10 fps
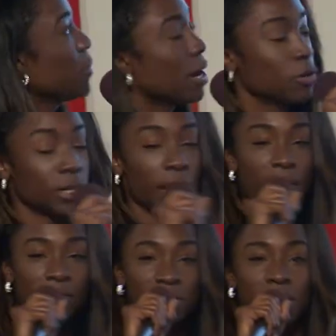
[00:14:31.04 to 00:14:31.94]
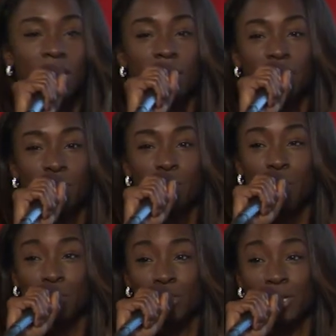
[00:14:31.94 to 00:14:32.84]
model, and I have to say, like, the
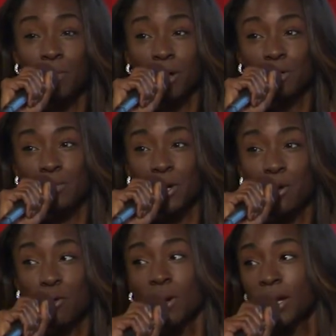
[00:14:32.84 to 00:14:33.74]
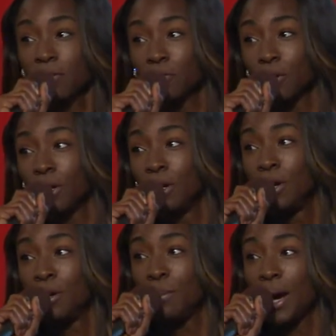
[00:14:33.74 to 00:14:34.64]
BYC model has been great for
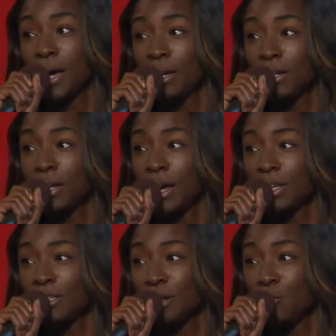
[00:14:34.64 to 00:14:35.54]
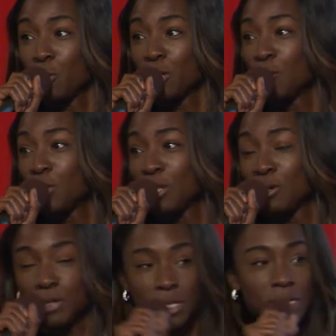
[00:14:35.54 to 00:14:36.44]
my clients that I'm working with that
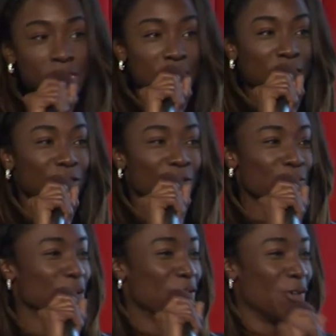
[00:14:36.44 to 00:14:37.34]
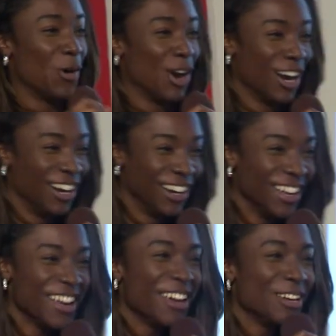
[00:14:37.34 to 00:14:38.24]
are 16 to 24.
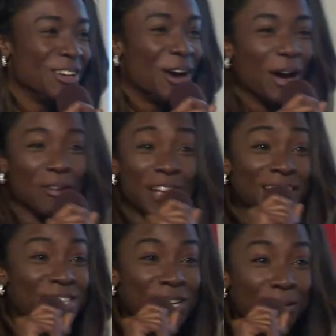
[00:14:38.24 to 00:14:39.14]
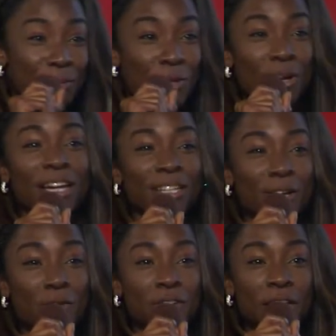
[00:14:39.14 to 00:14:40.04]
I send them directly
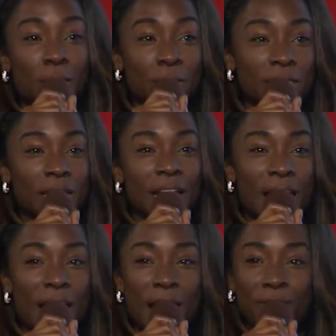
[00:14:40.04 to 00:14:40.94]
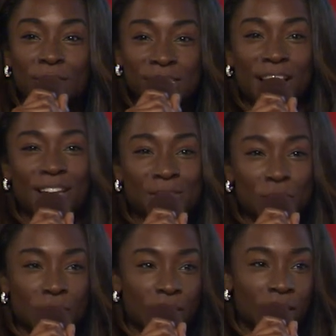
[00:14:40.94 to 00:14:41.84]
over there, but then I have these clients
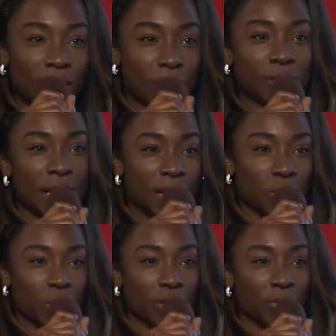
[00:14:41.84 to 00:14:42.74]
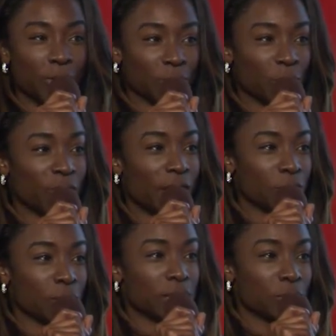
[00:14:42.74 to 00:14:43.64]
that are outside 24, 25,
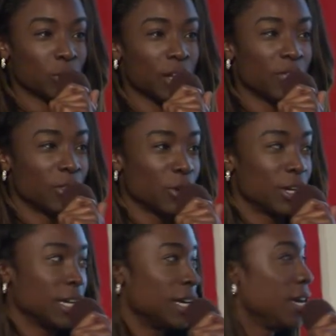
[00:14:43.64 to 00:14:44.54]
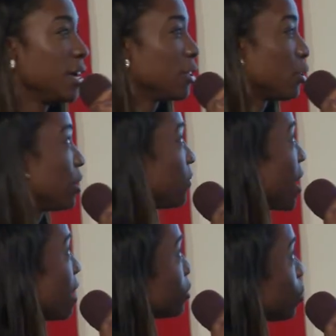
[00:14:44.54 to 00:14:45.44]
26, 27, 30,
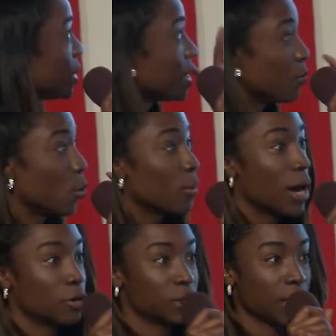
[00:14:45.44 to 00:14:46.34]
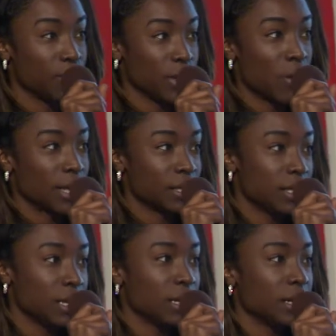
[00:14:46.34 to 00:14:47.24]
35, so we need more models like
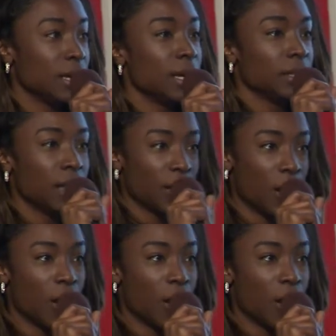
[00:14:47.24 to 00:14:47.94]
BYC that